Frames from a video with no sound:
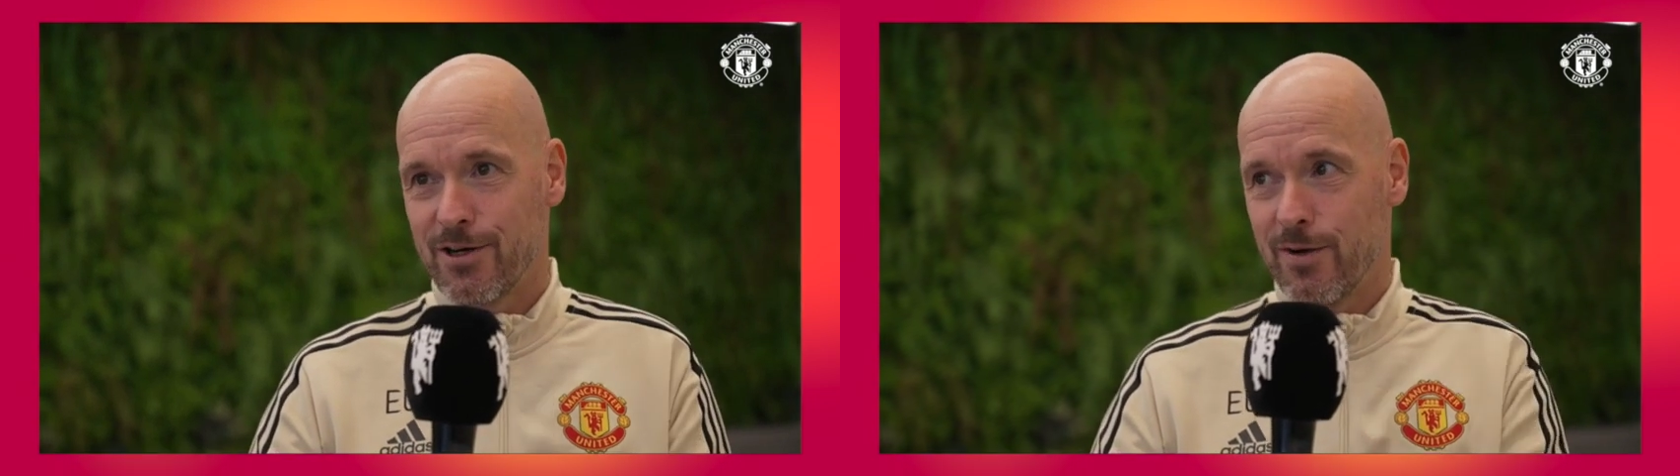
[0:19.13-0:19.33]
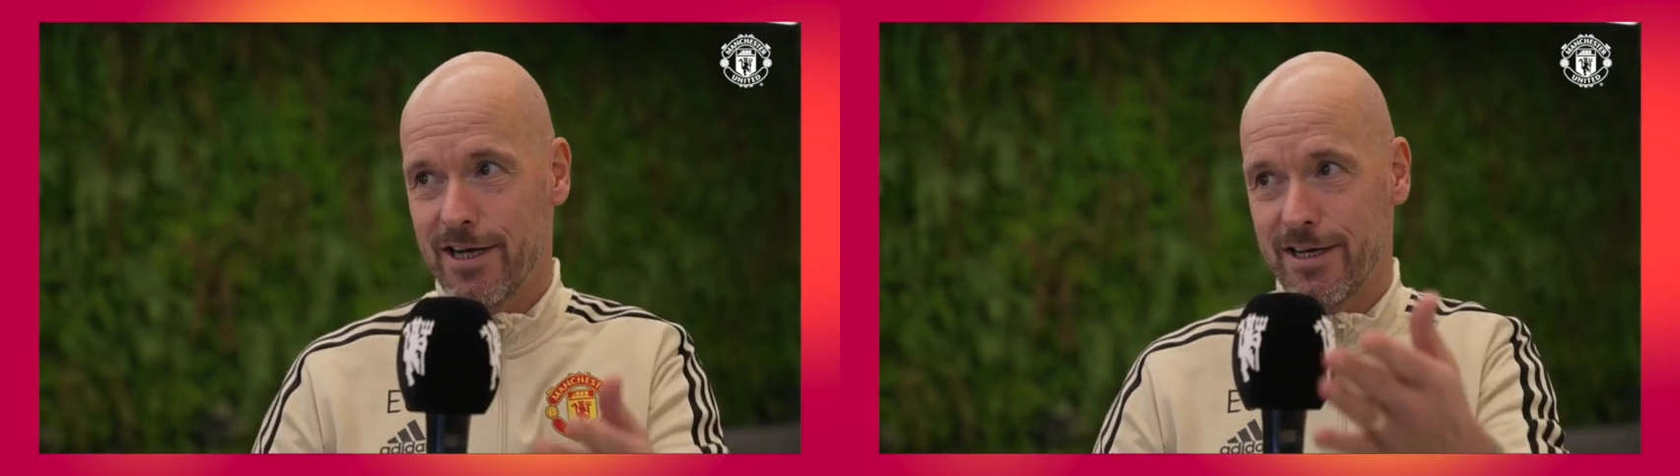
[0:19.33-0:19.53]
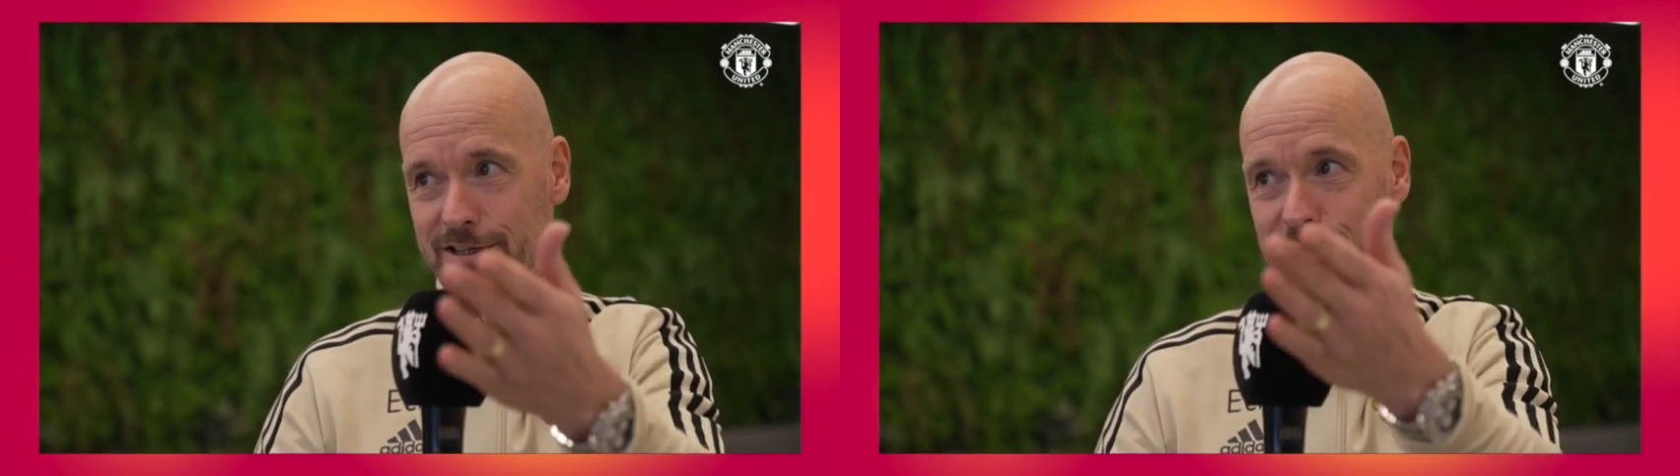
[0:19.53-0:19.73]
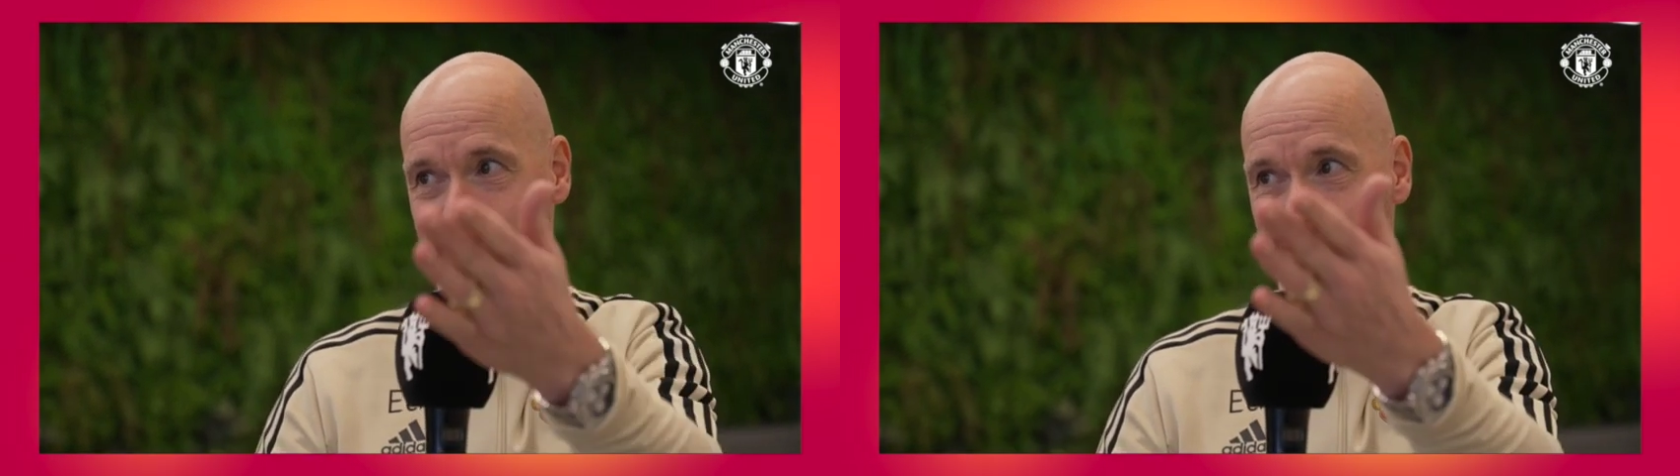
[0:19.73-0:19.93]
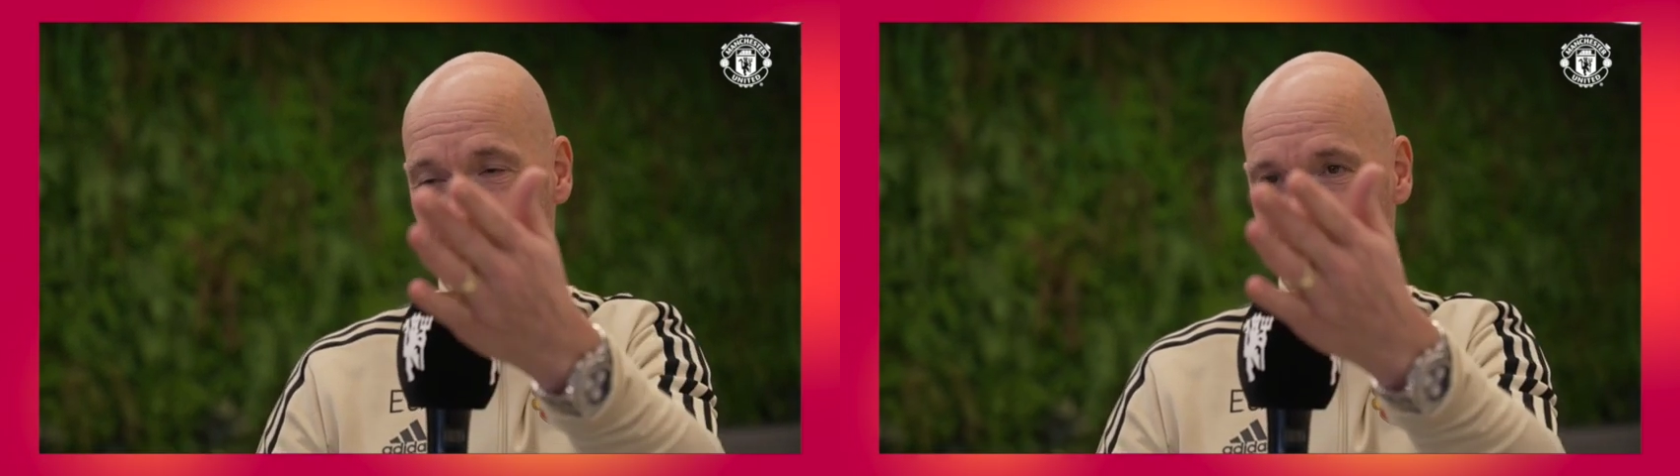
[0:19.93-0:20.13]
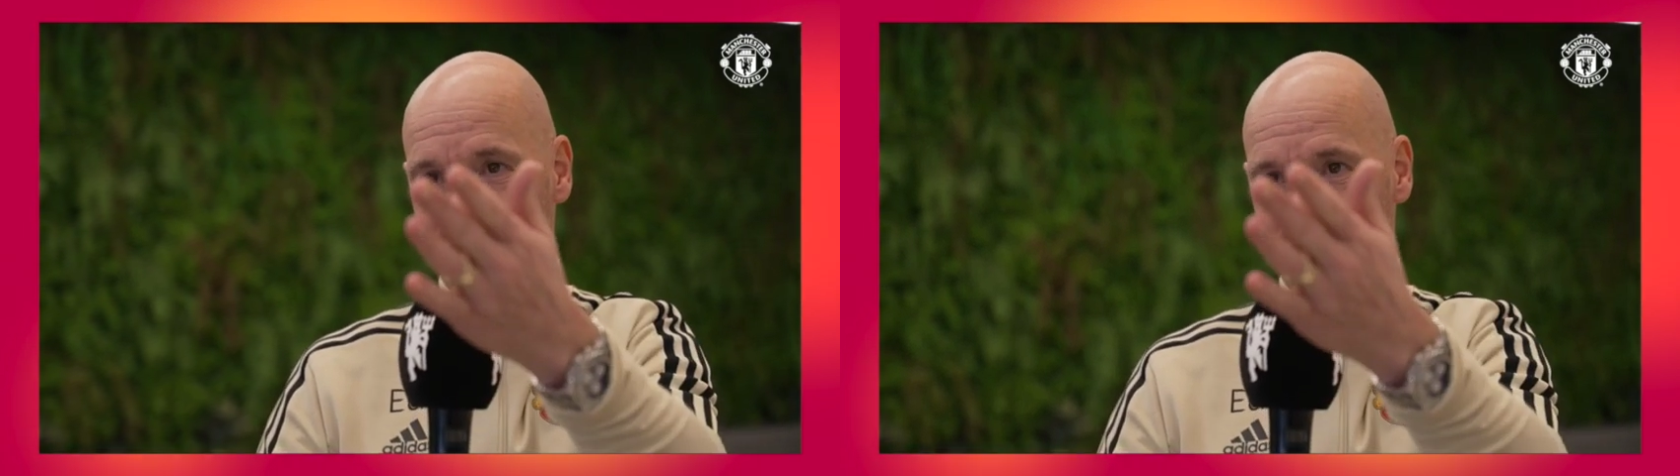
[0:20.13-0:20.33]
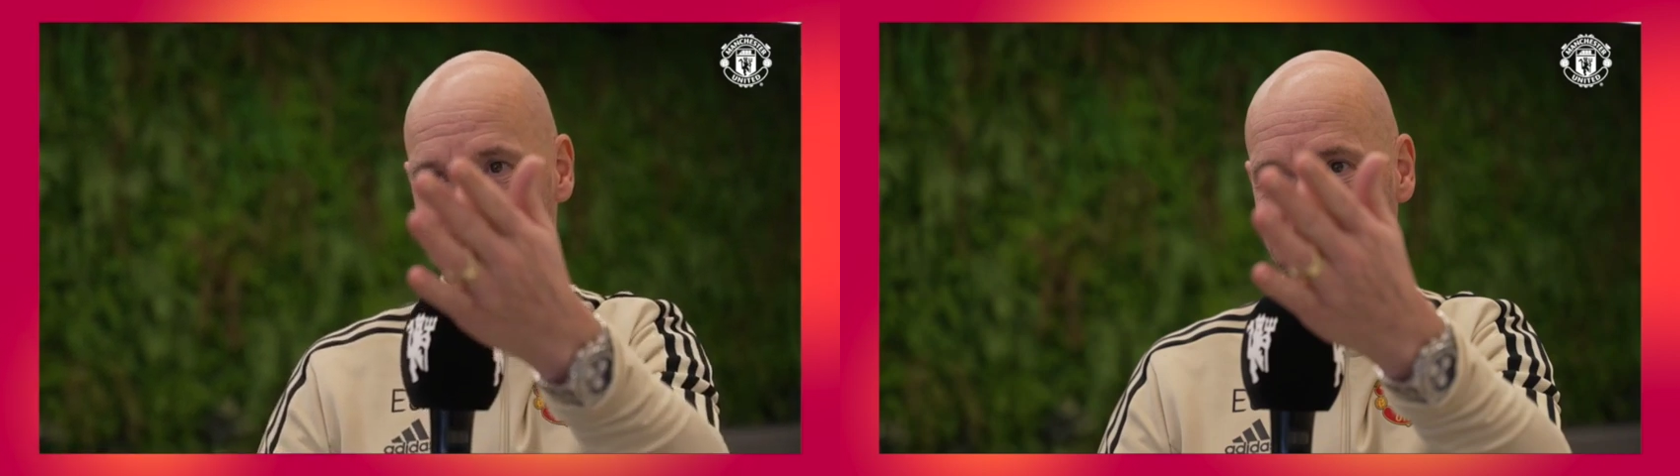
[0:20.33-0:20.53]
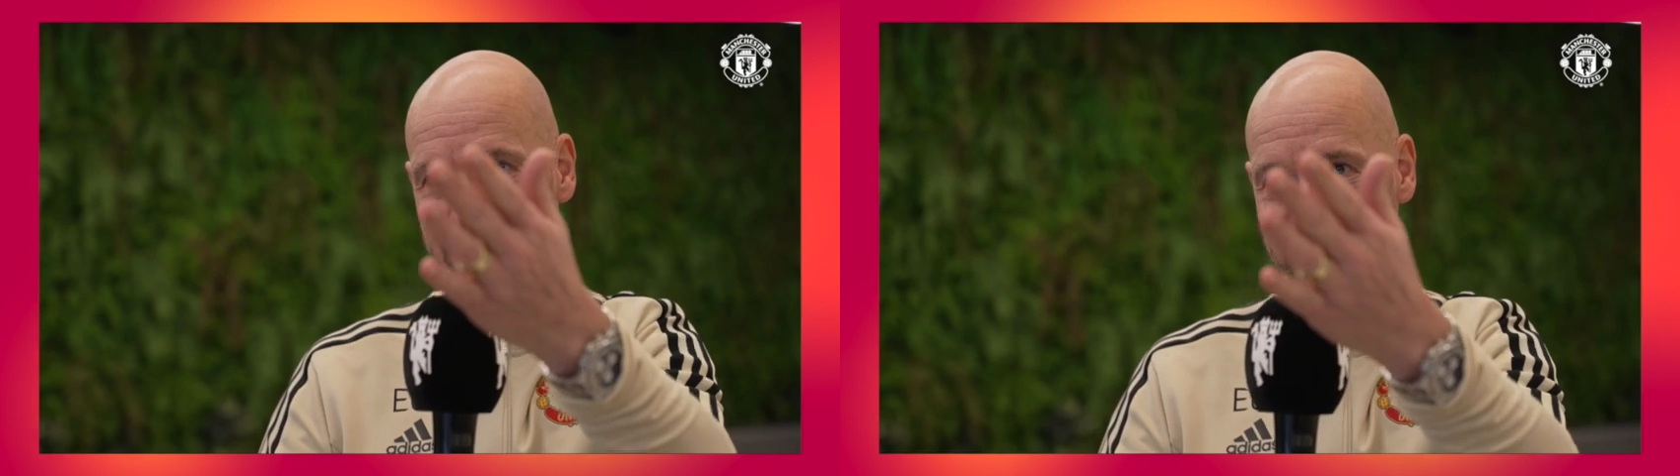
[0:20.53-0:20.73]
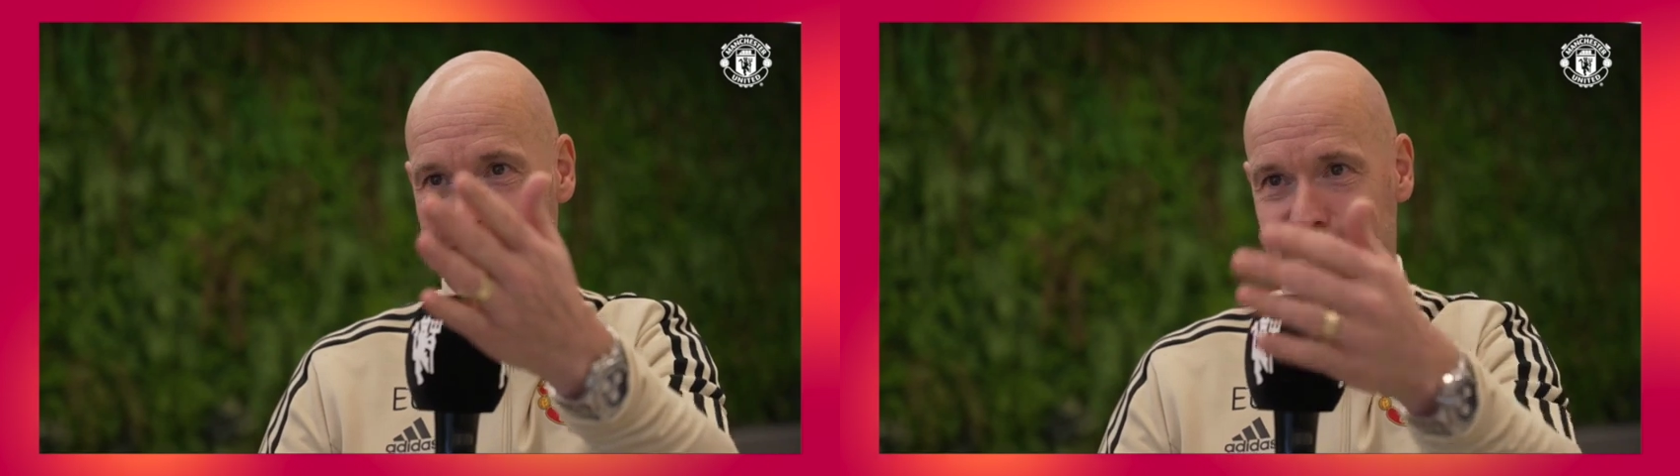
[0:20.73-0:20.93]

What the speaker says: We're still enjoying the sun.